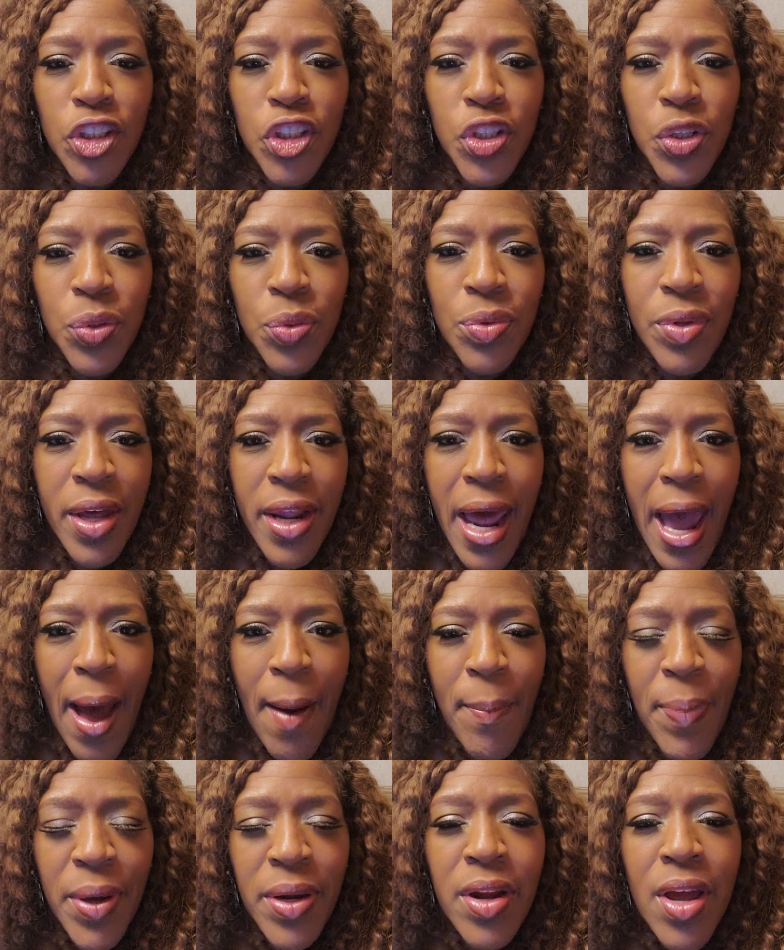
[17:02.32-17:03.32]
issue that
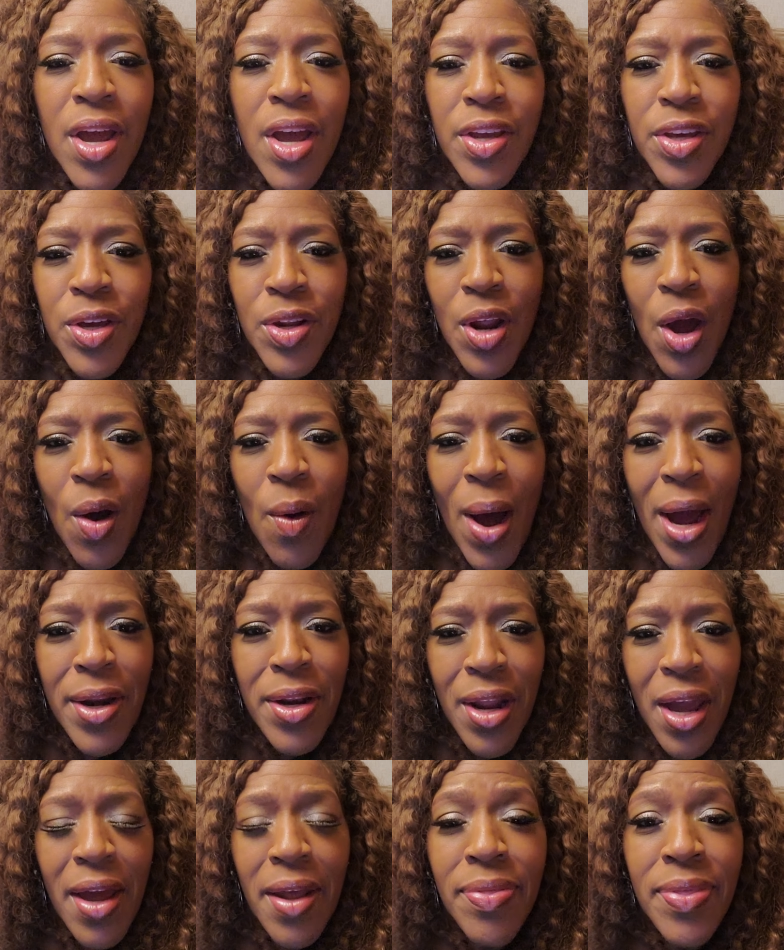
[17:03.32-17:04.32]
happened, you know,
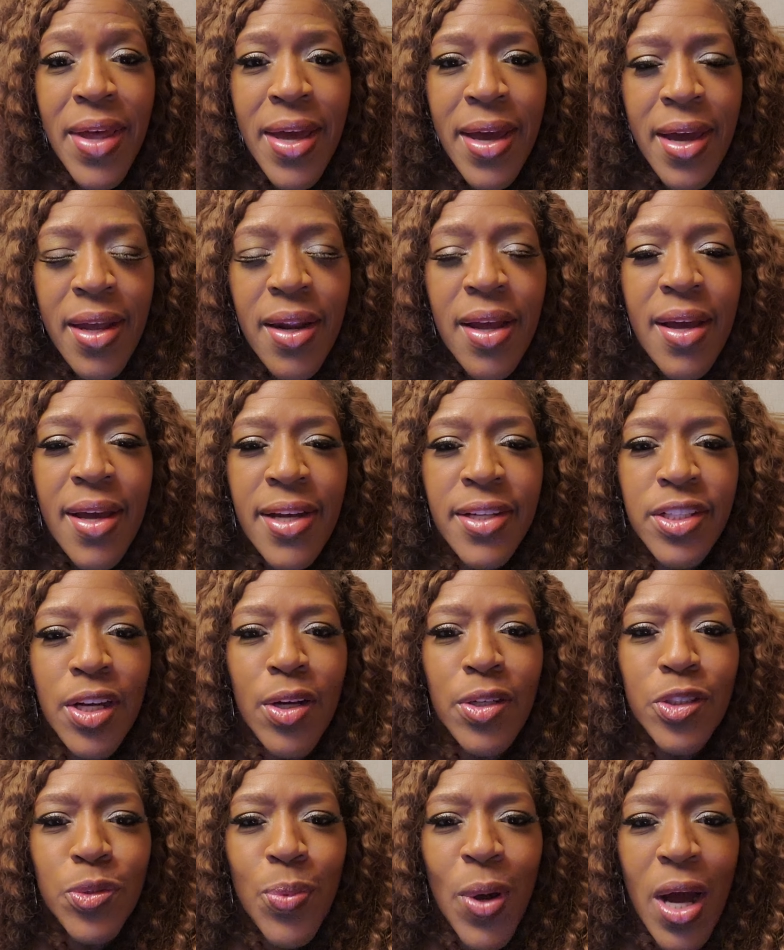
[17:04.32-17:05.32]
and, and then he
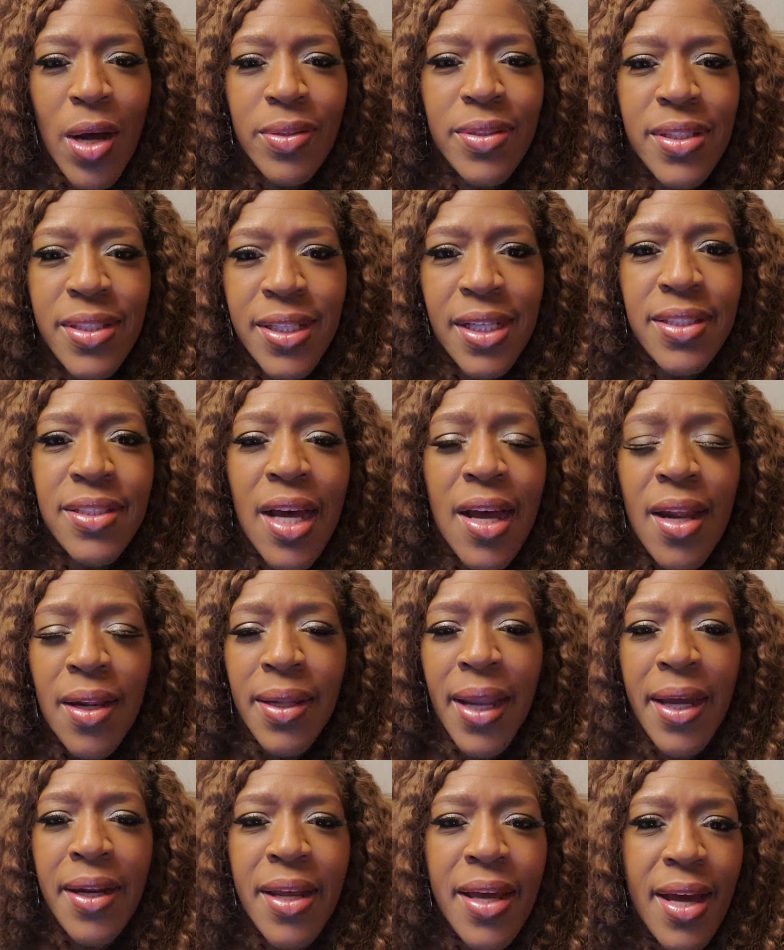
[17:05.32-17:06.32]
turns around and says,
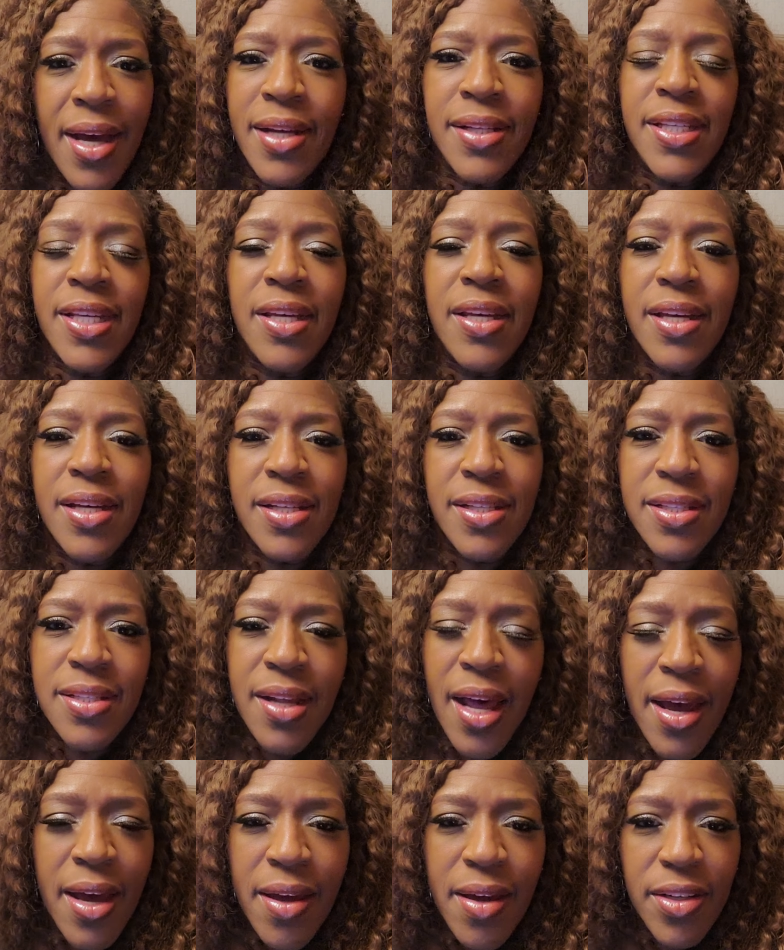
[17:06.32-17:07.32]
Lady Hussey
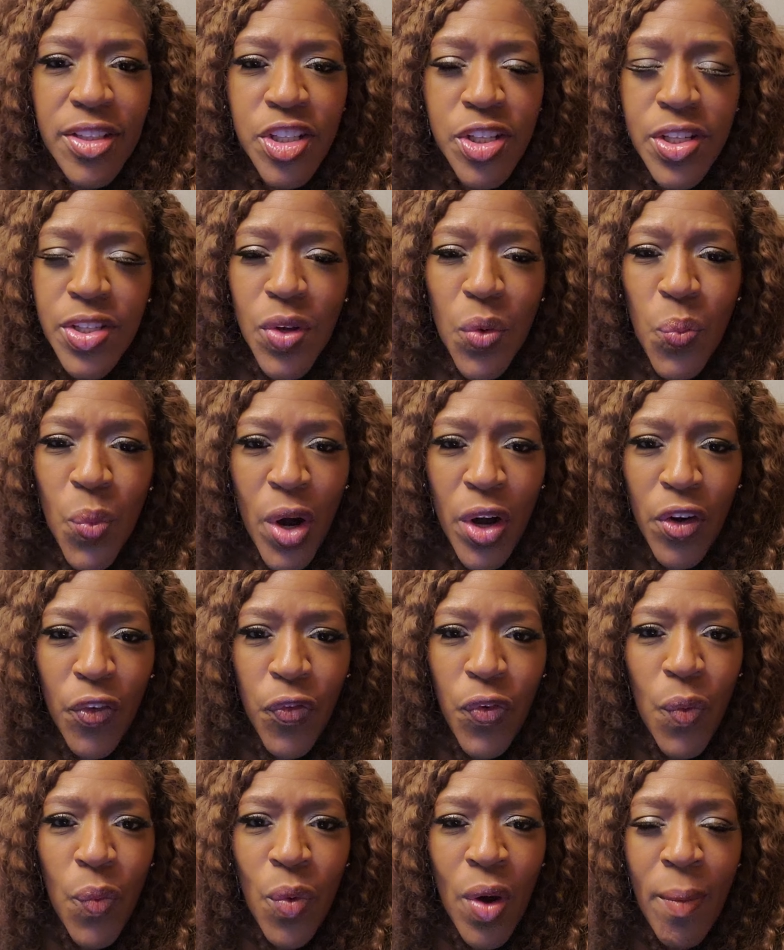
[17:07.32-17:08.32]
is like, she's a
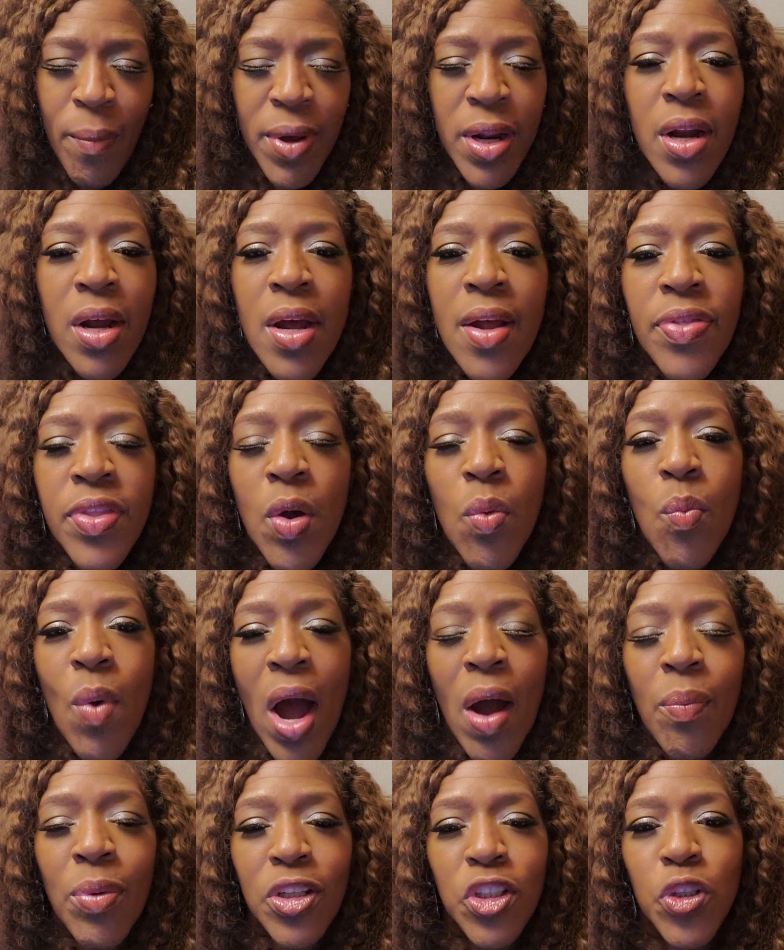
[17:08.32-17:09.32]
wonderful woman. Then
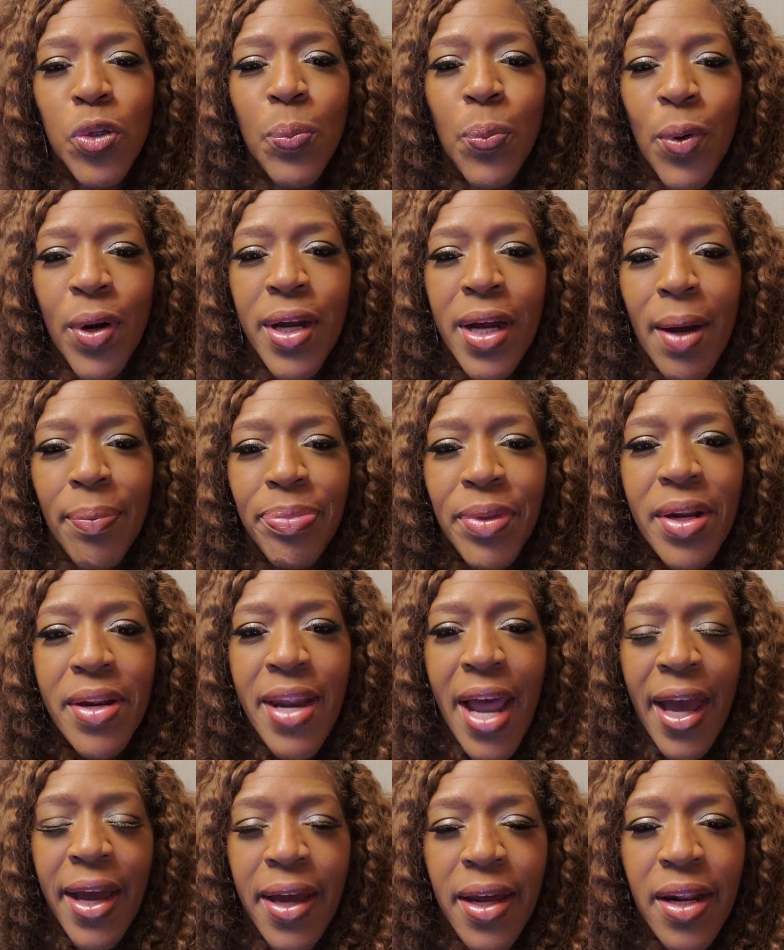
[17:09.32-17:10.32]
why would you bring up the
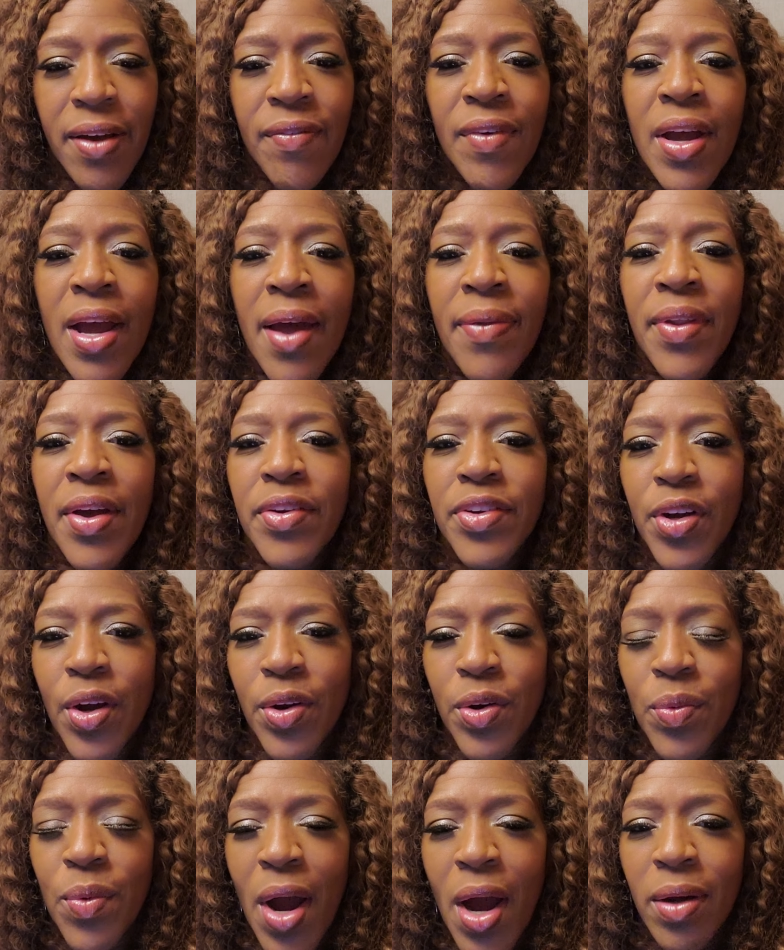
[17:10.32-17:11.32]
negative and then
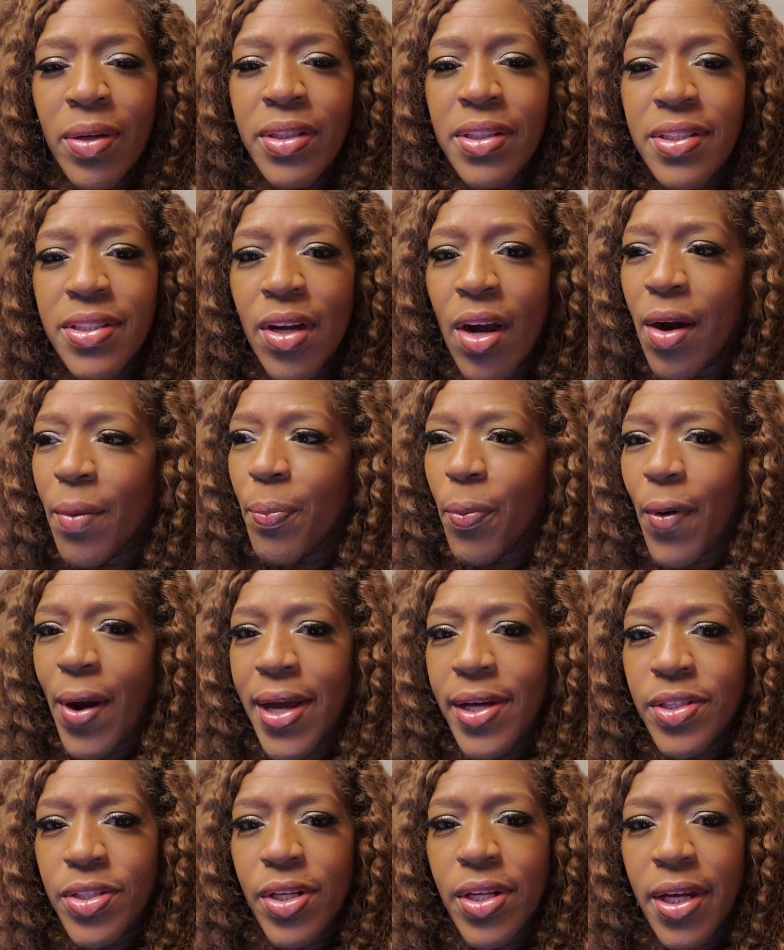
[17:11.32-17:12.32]
turn around and start
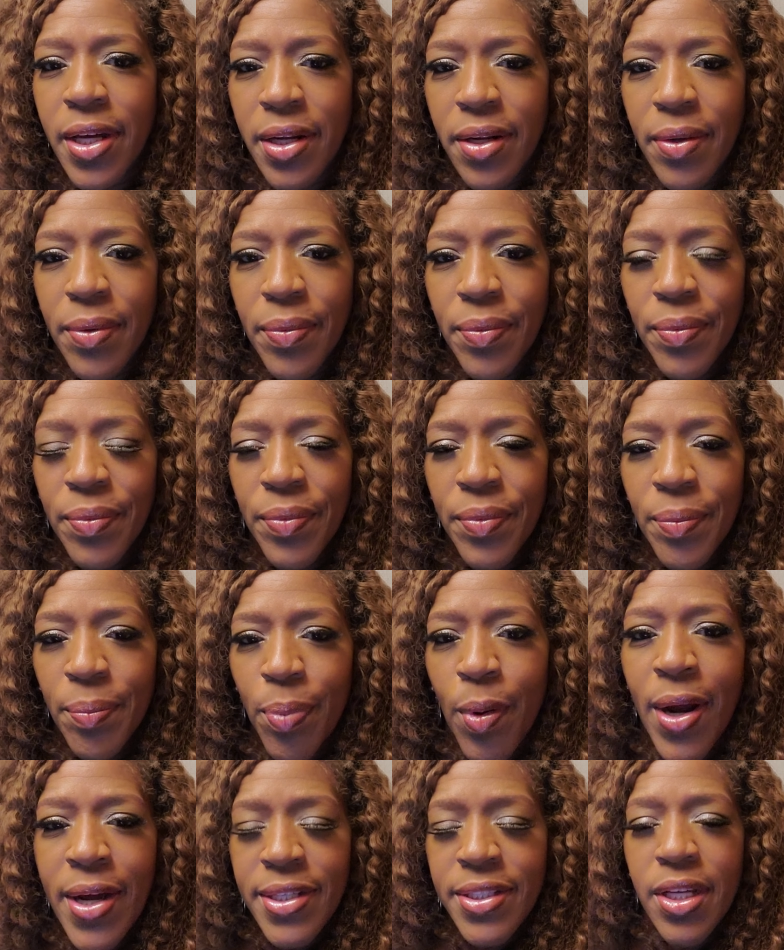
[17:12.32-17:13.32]
praising it,
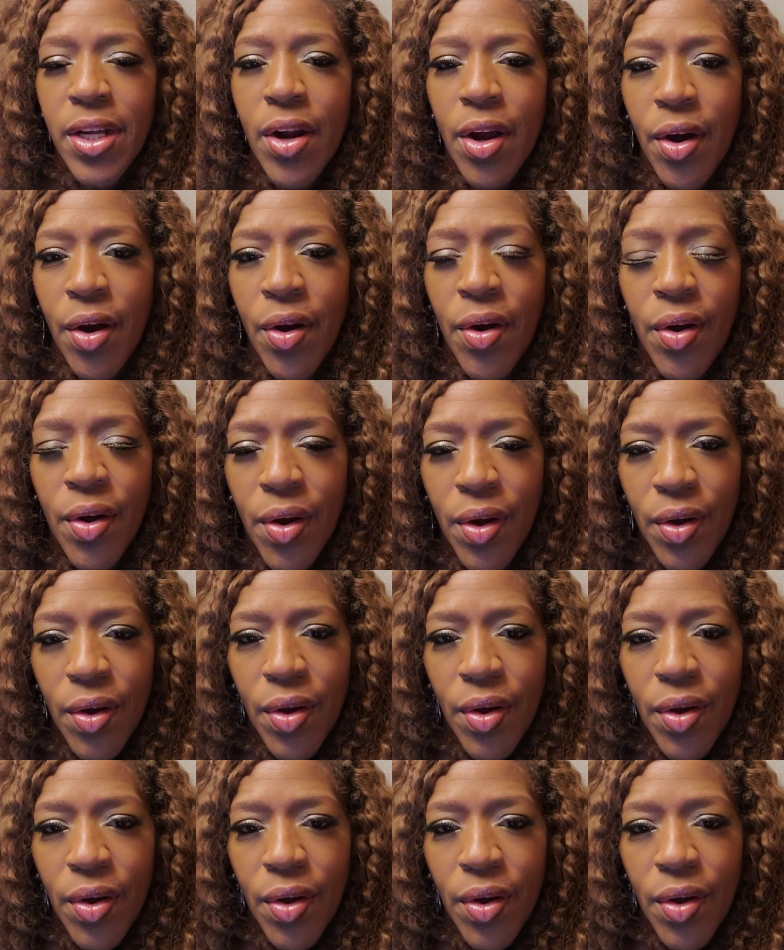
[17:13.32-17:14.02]
praising her?